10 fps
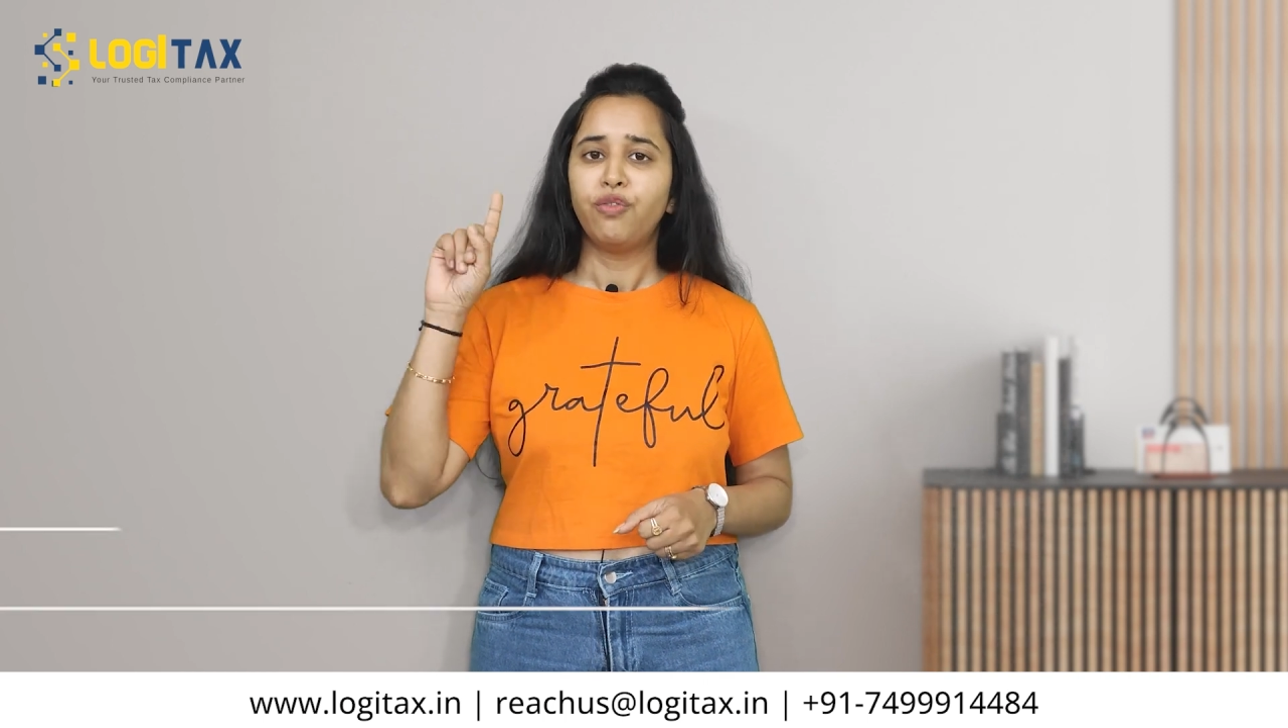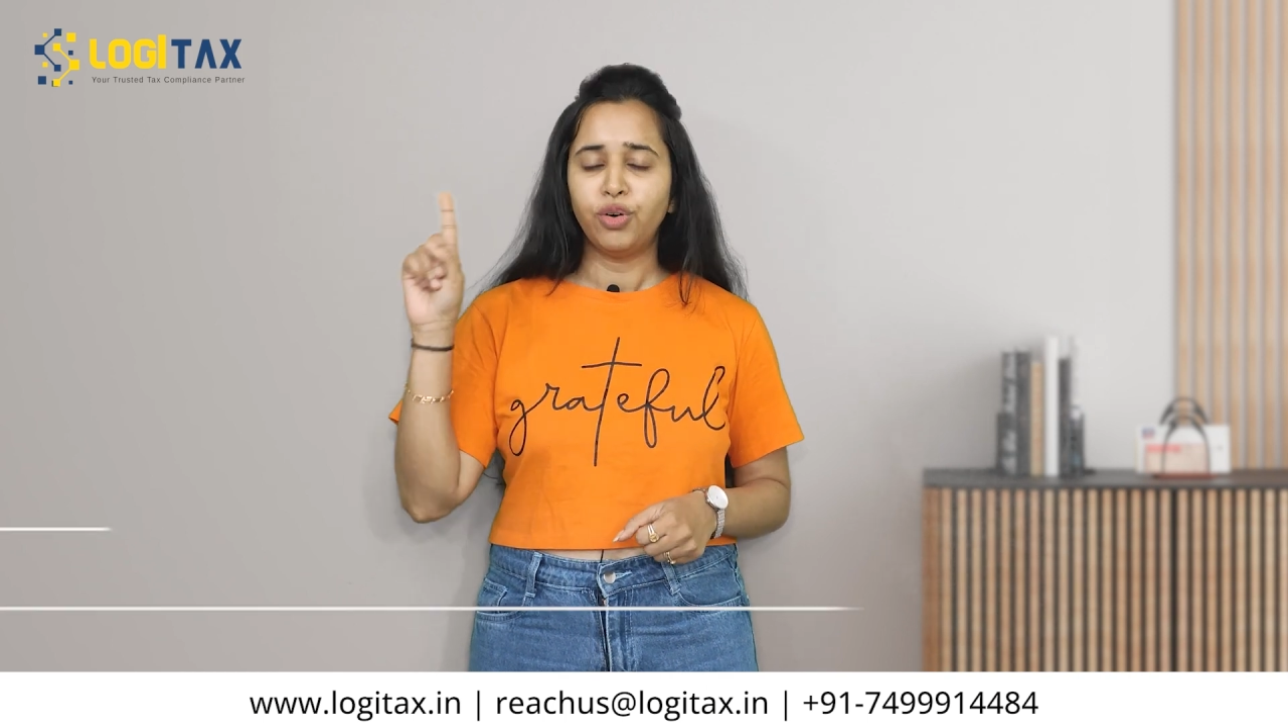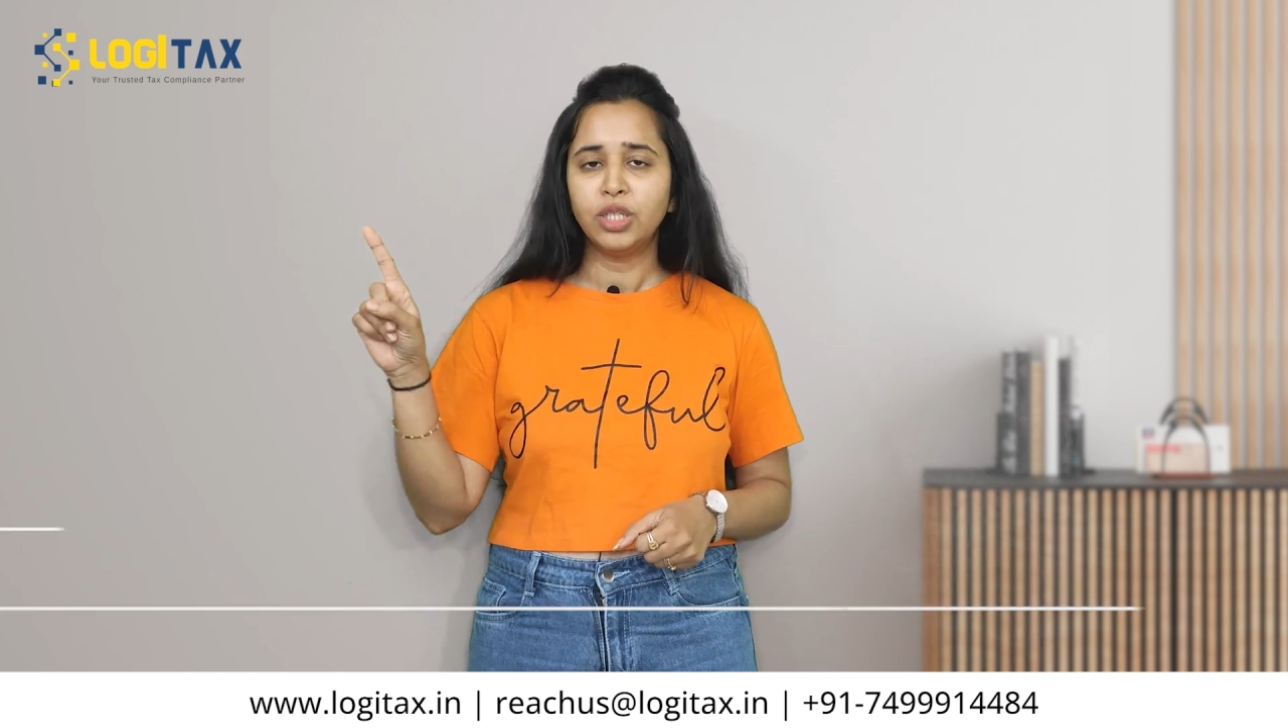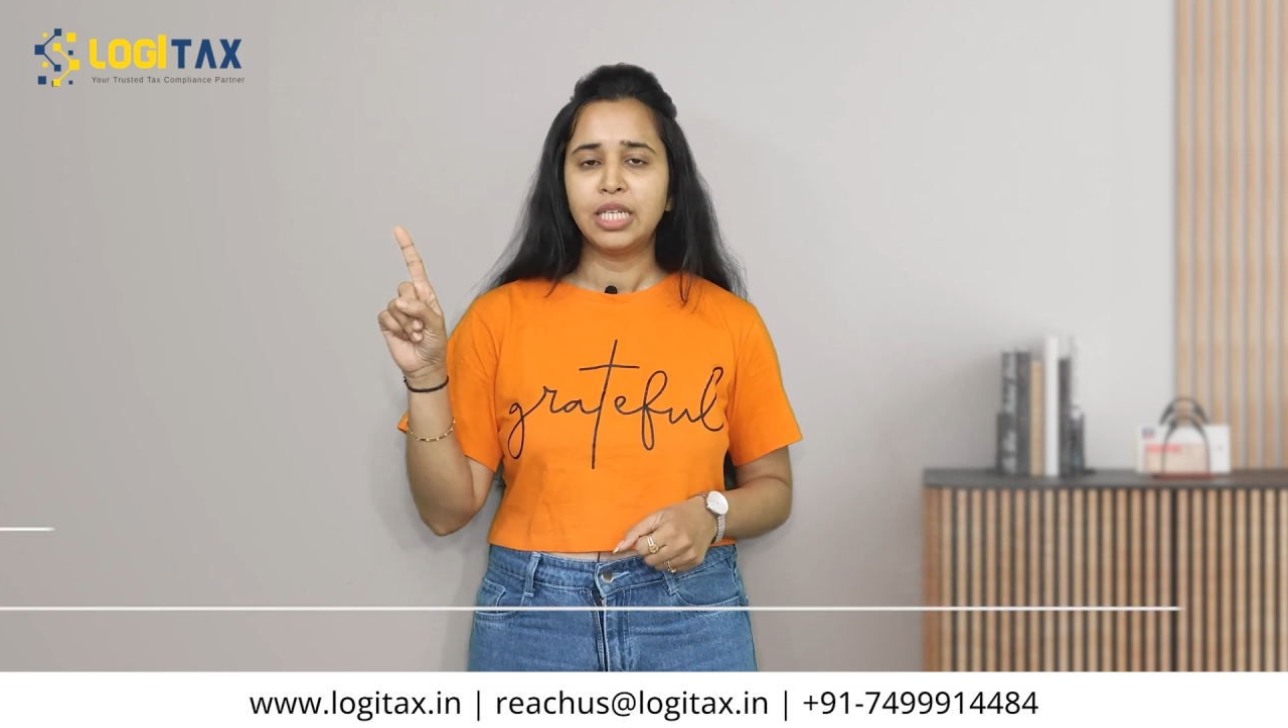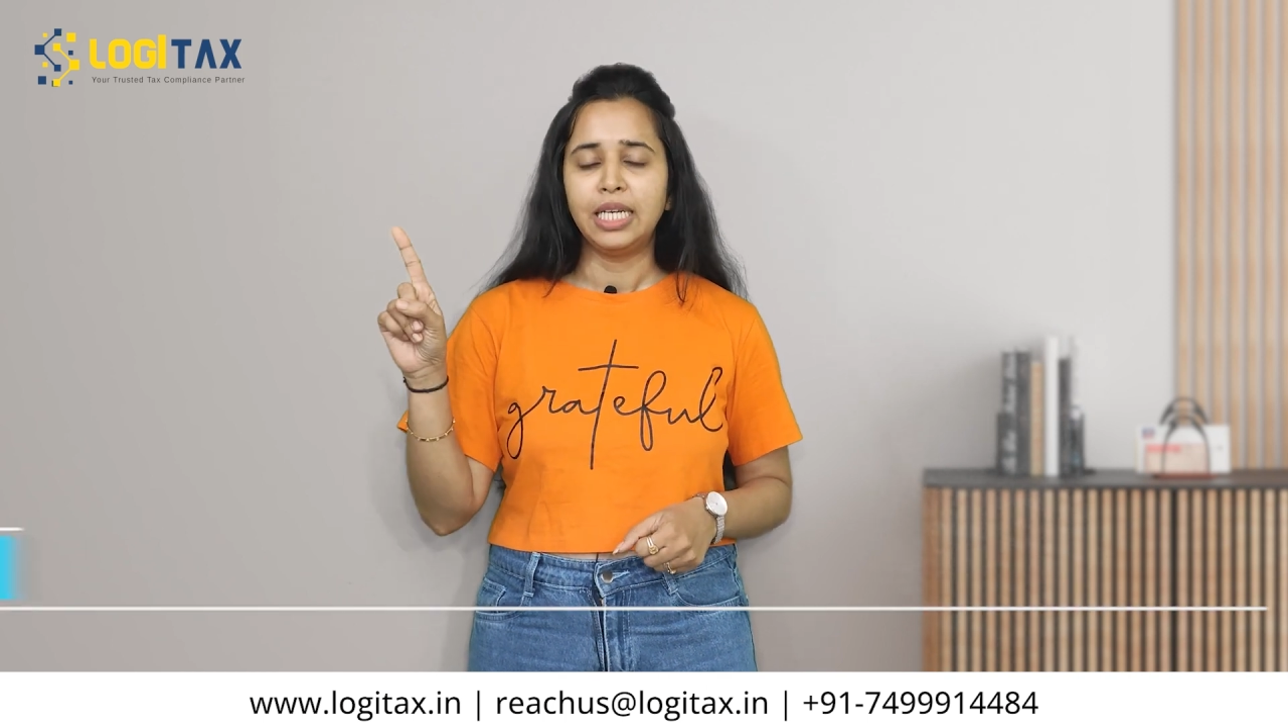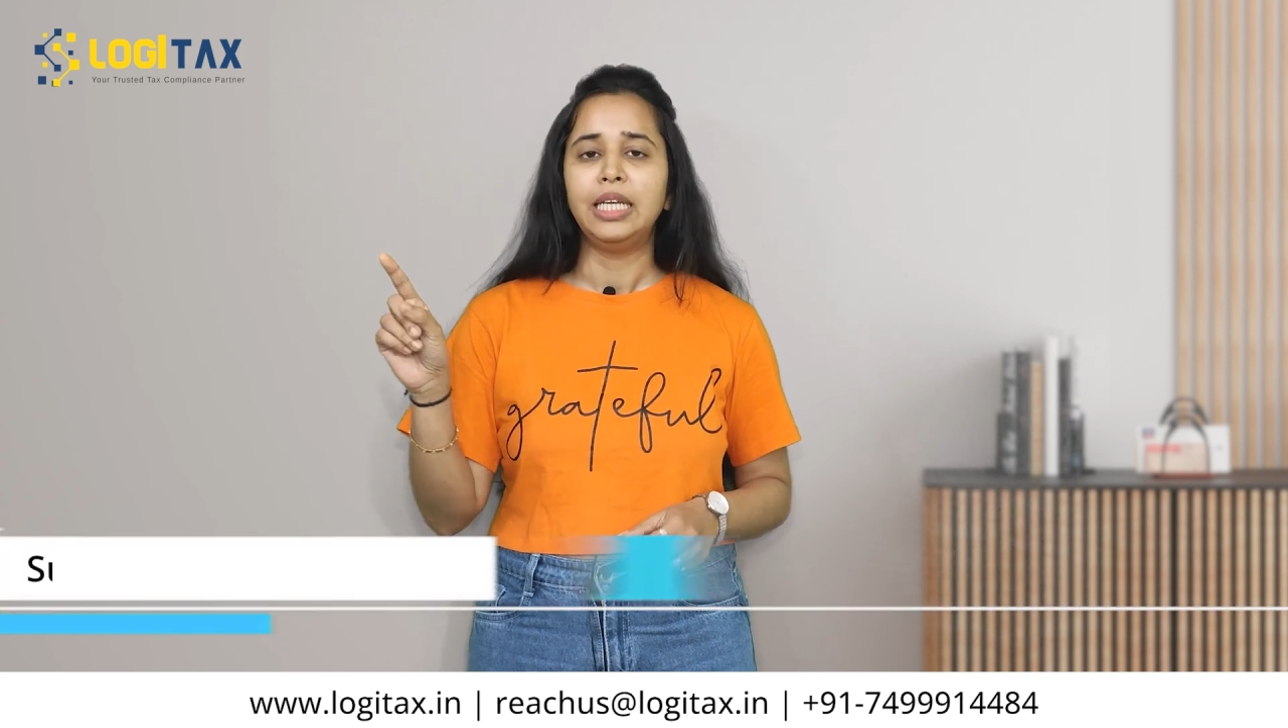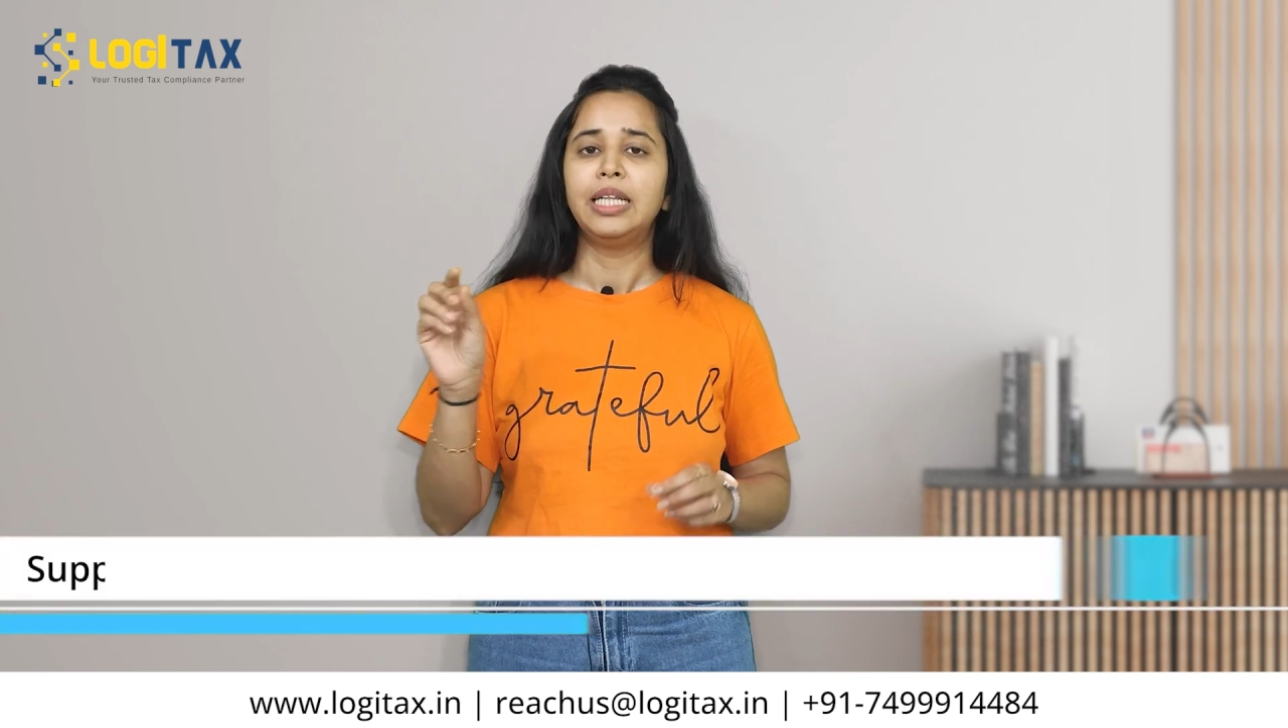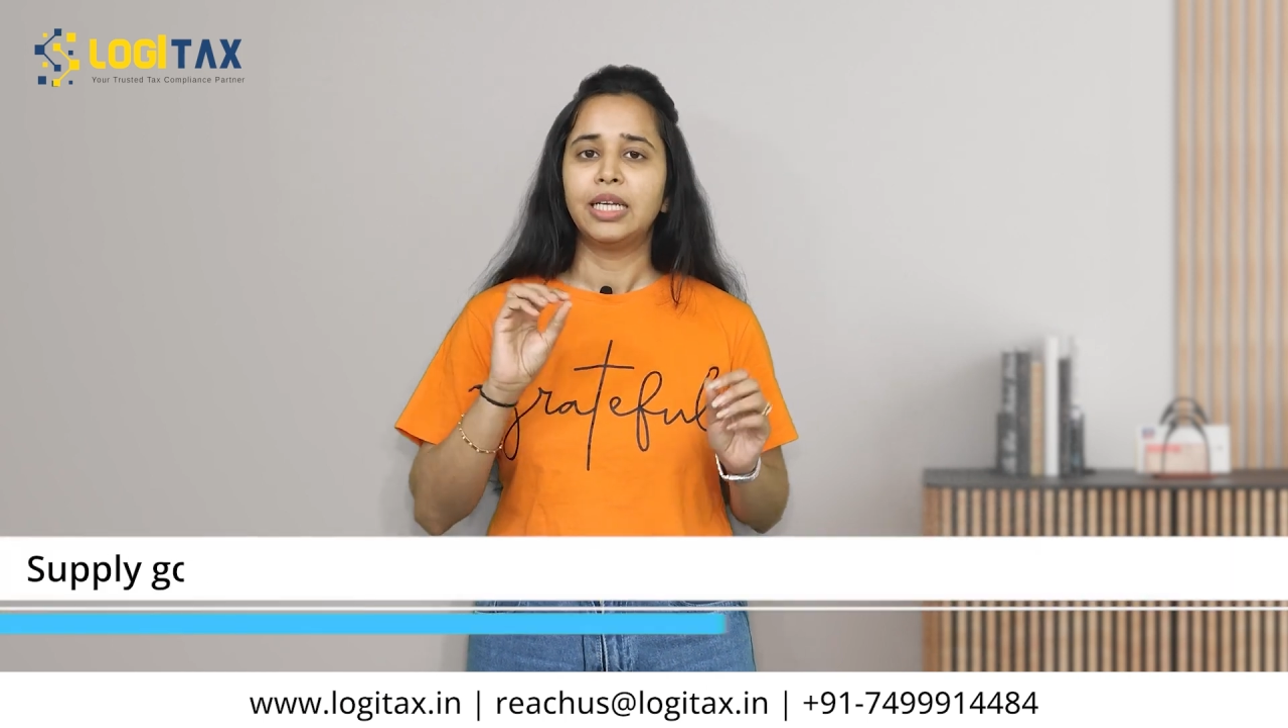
Firstly,